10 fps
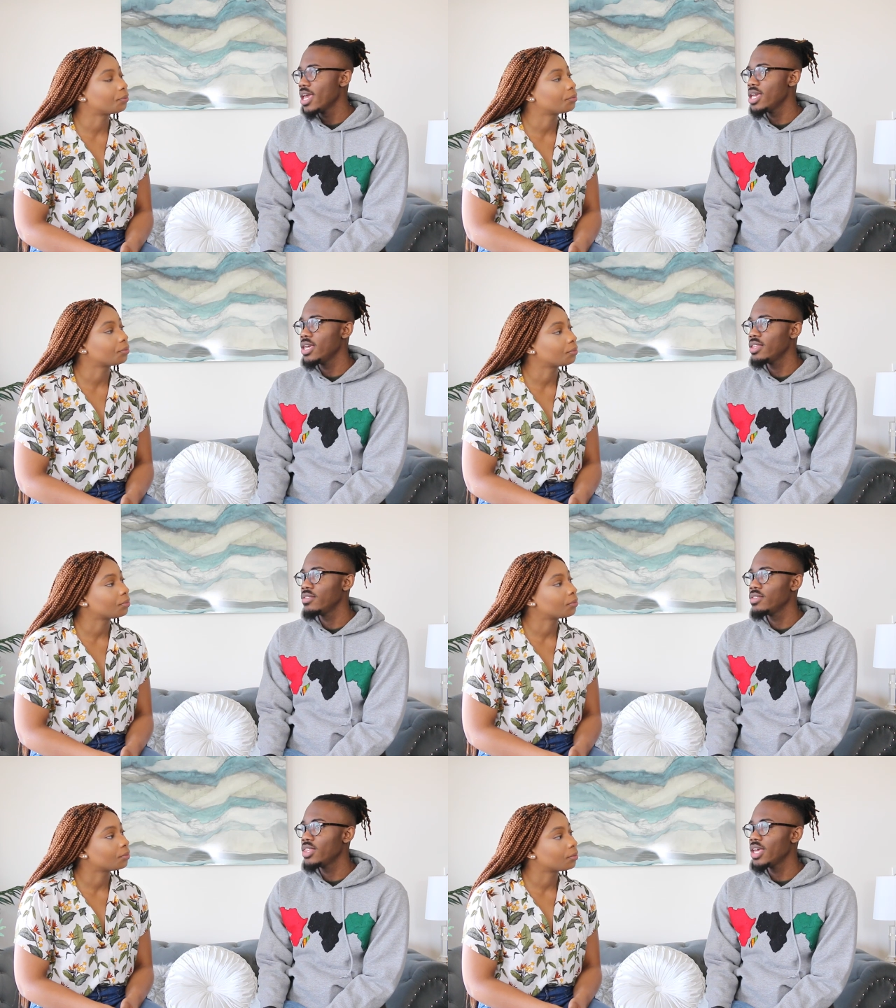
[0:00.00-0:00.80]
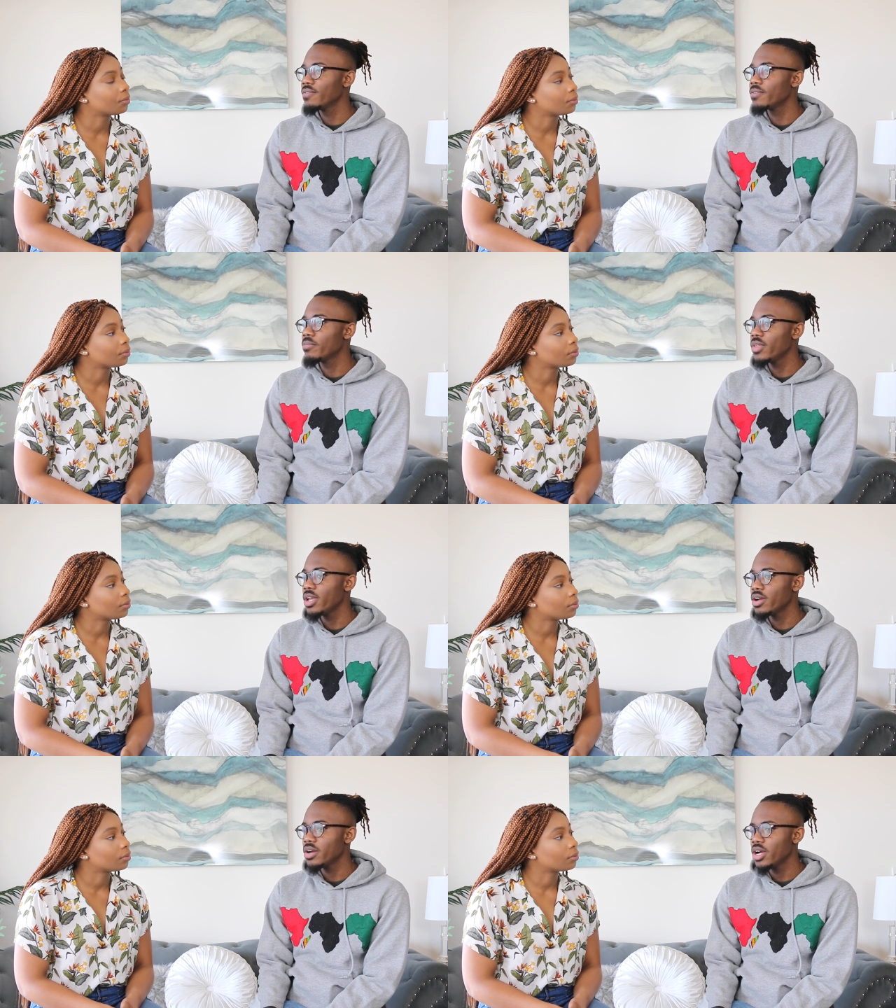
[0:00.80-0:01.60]
Speaker 1: And then from
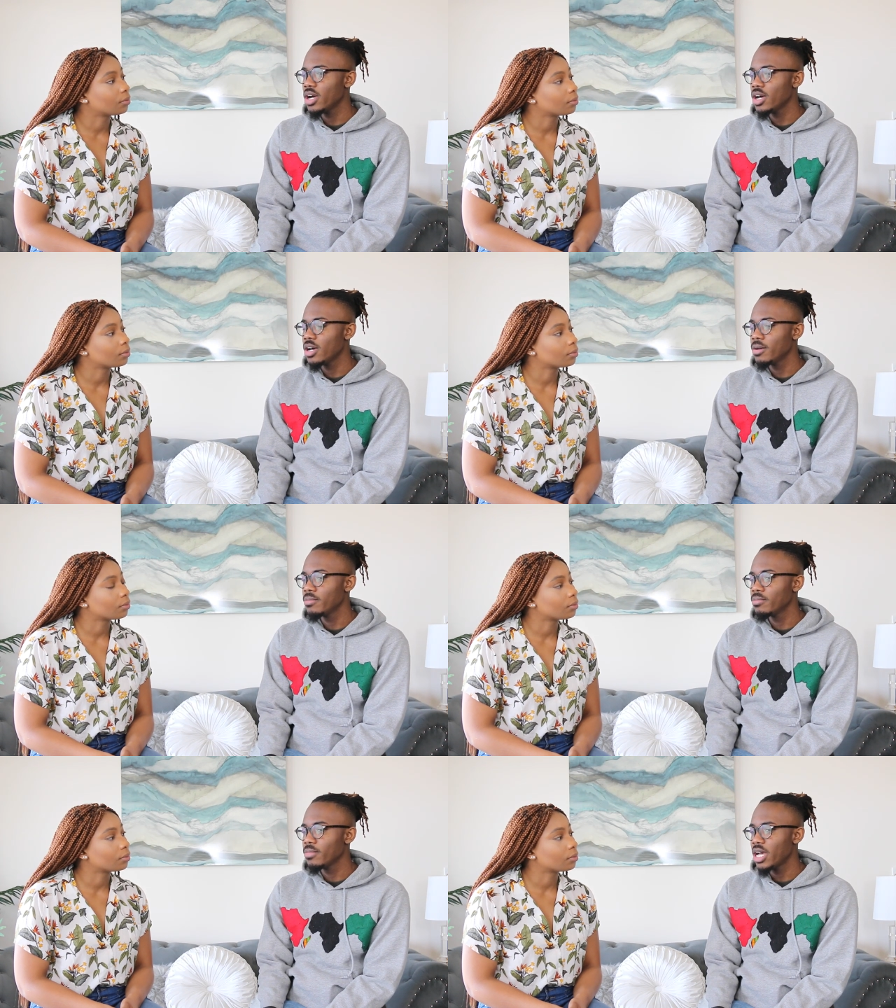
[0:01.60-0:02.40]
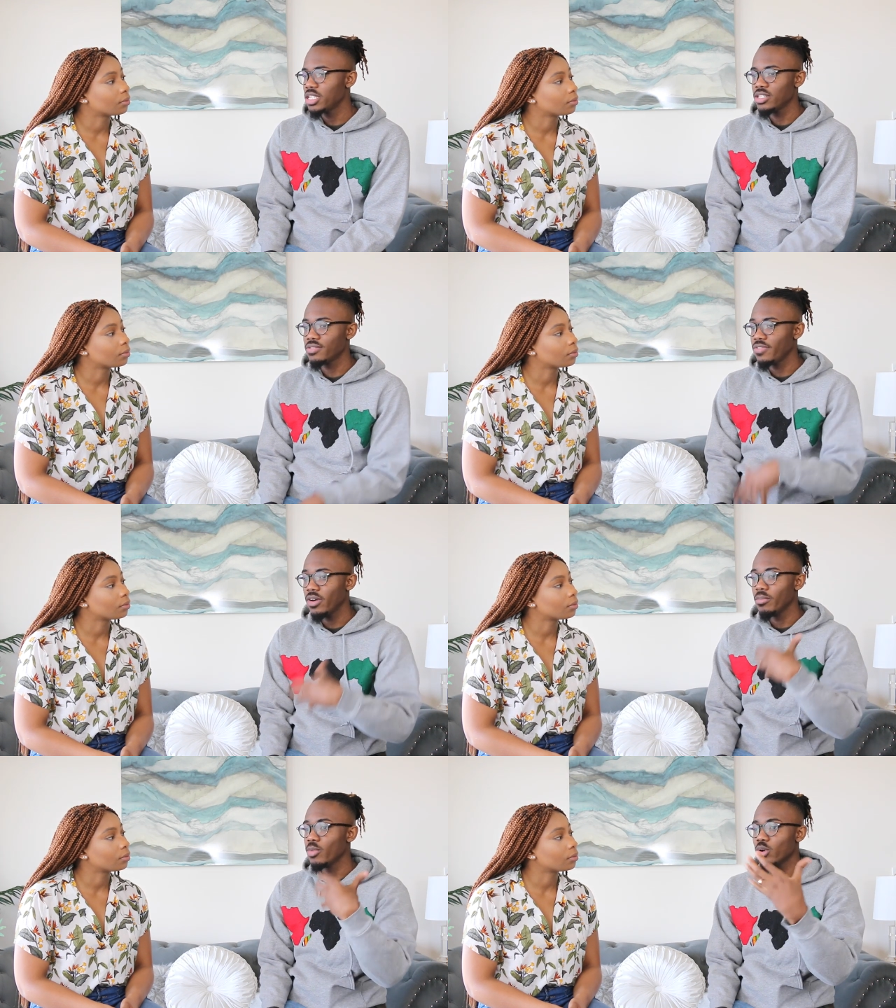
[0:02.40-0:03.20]
there, um, I just
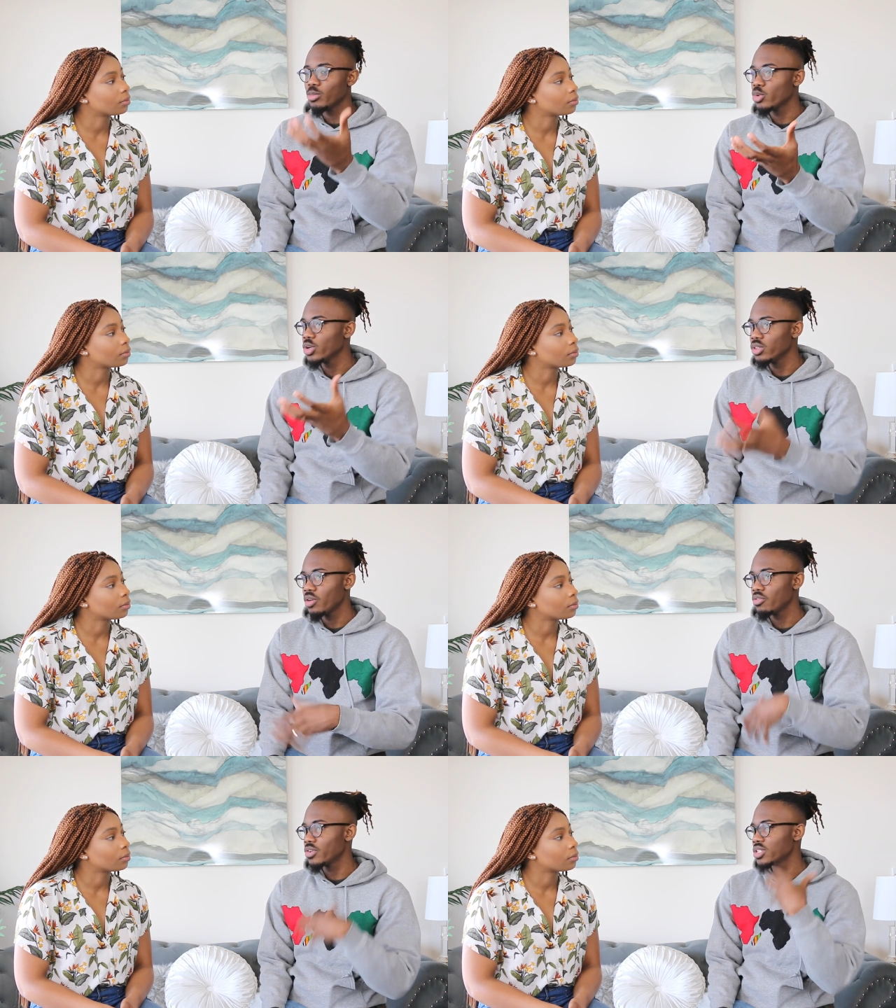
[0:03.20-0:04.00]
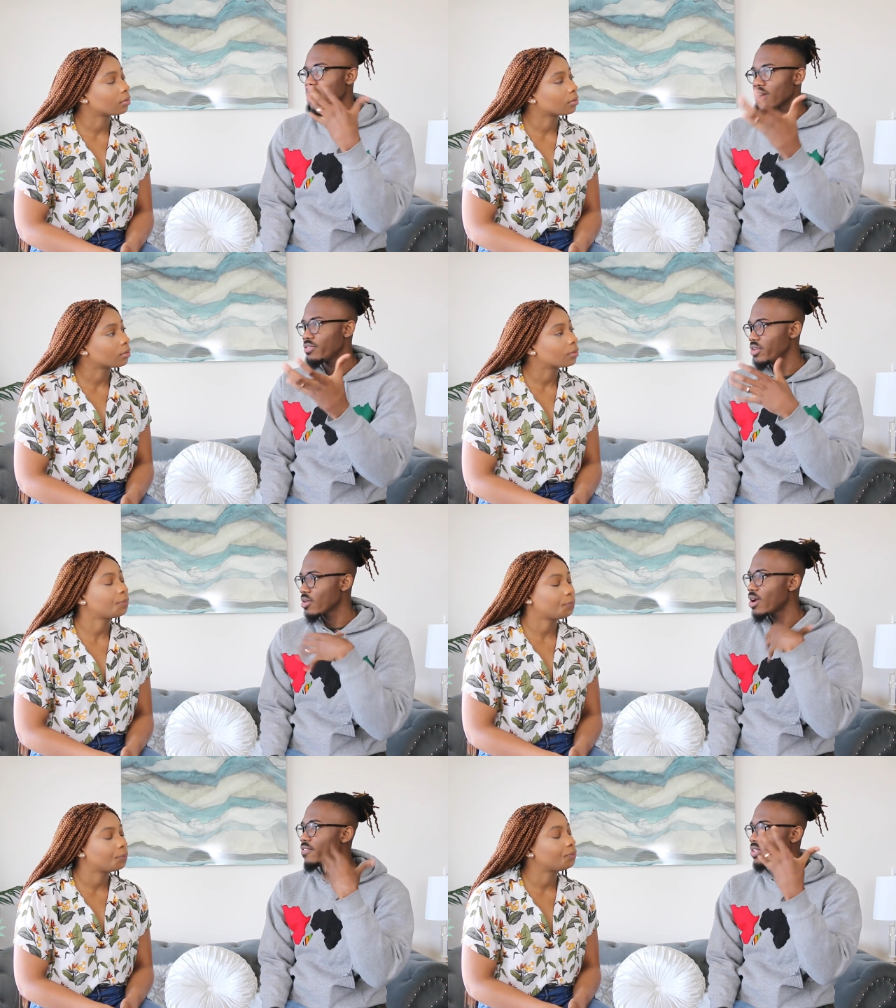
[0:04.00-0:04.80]
fell more and more in love with photography
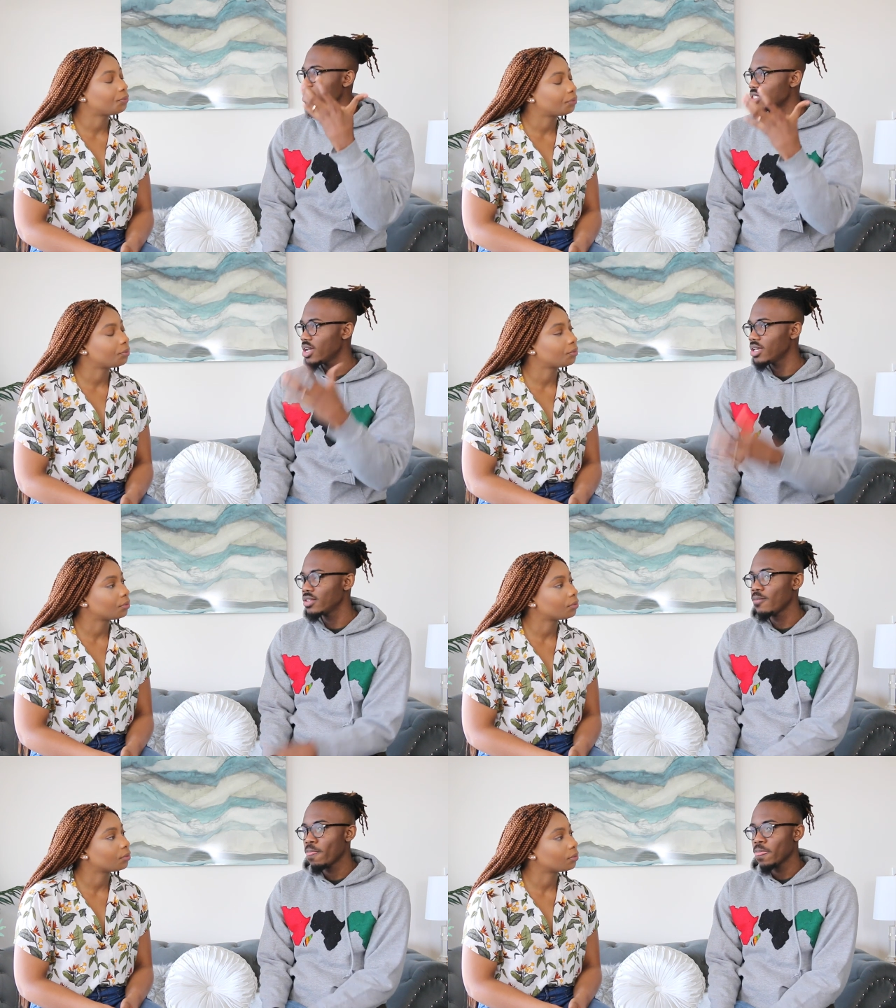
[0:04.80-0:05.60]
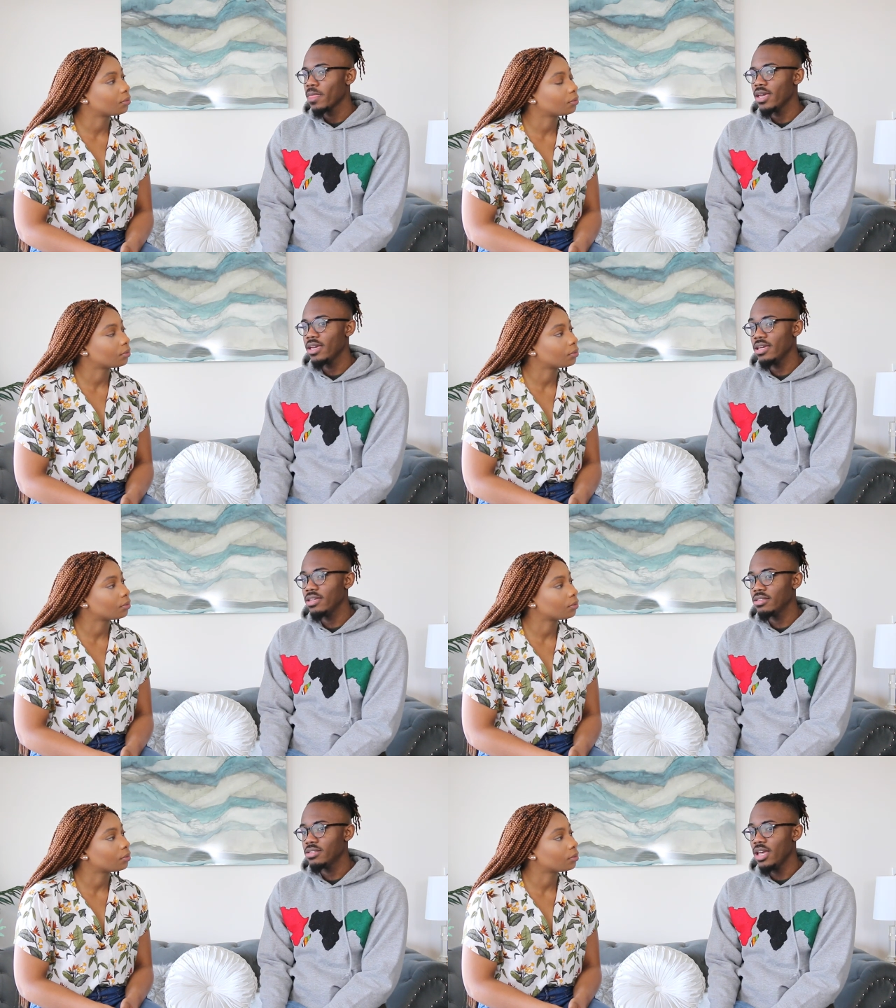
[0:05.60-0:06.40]
and graphic design.
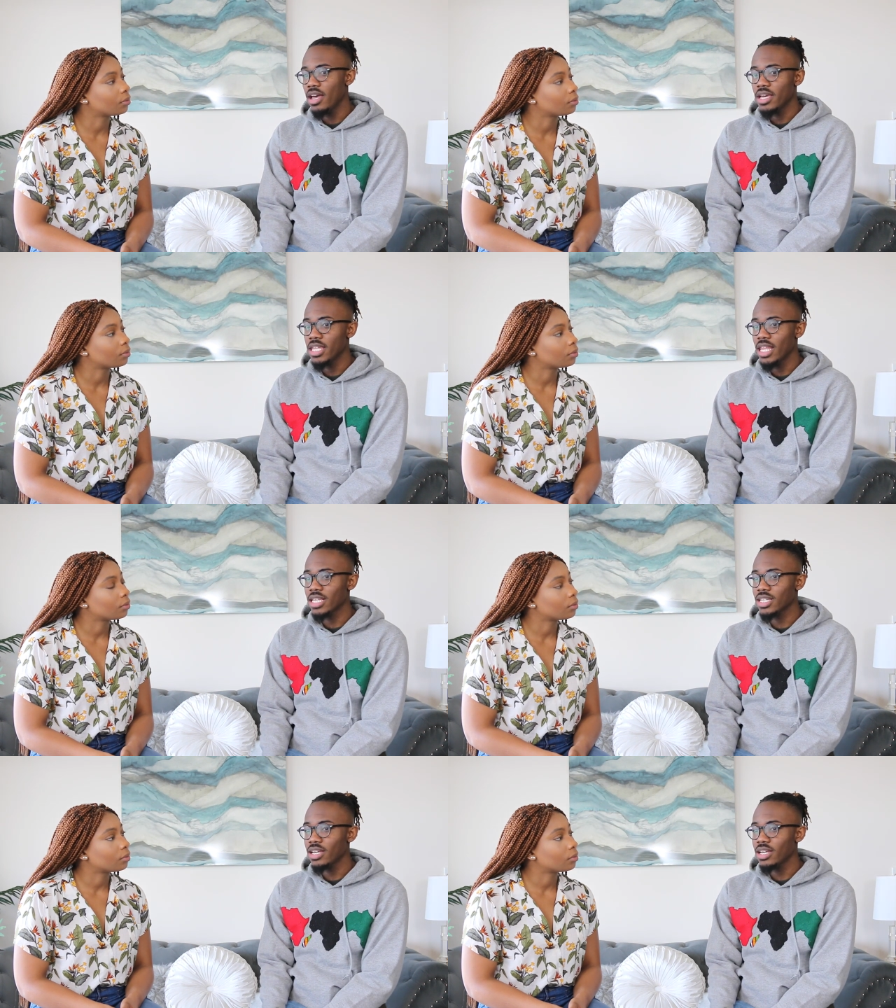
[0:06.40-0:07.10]
And yeah, and that's